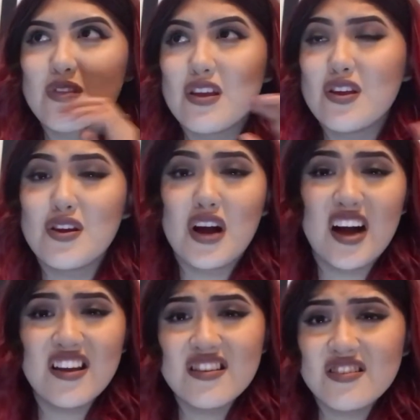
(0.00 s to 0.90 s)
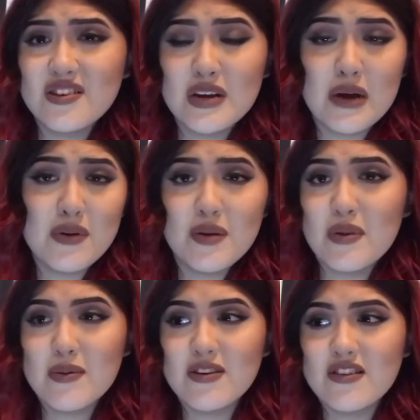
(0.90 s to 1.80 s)
you know, how do you do it? I wouldn't
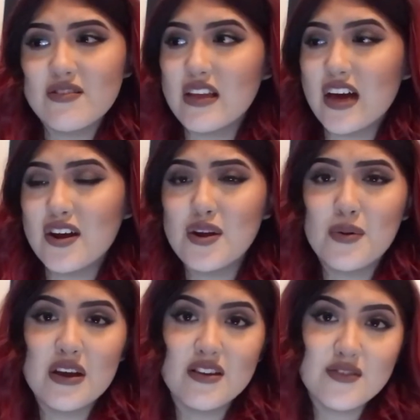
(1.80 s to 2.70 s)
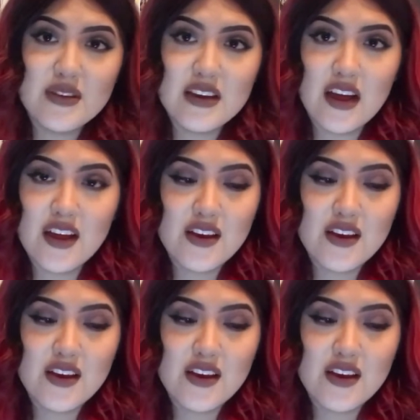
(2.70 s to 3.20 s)
be able to do that. I don't know why you're doing that.